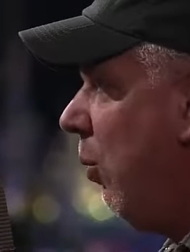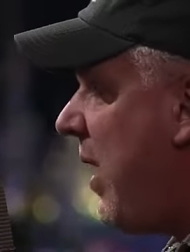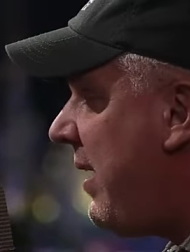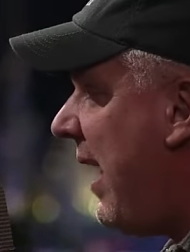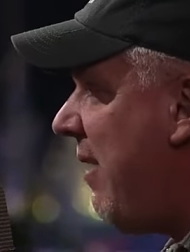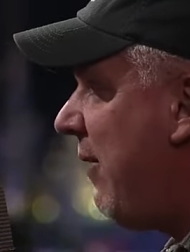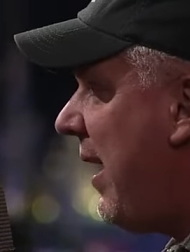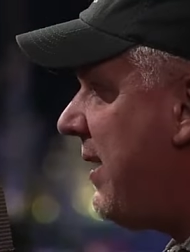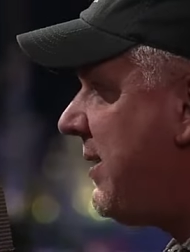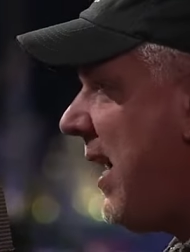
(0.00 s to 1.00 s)
What have
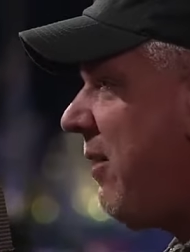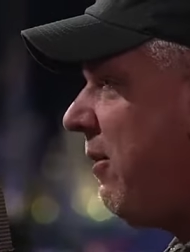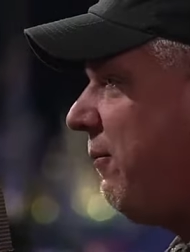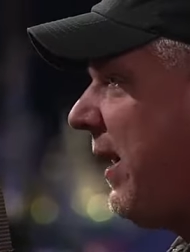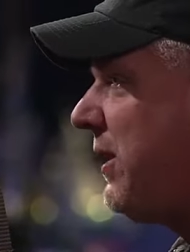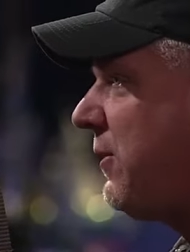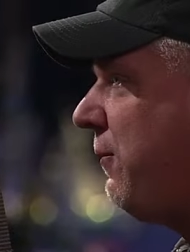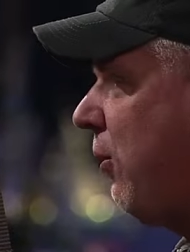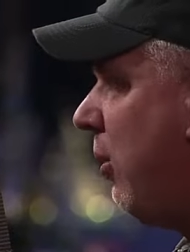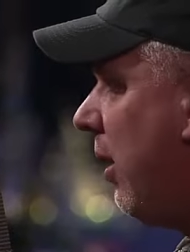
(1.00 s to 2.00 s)
I sacrificed
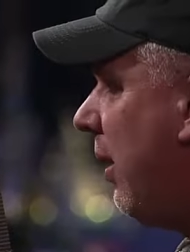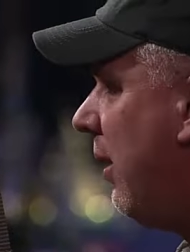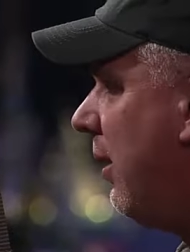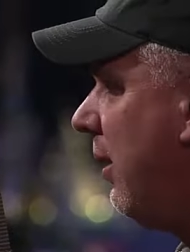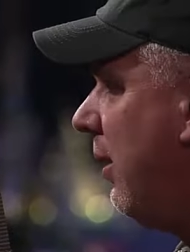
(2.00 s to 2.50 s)
for?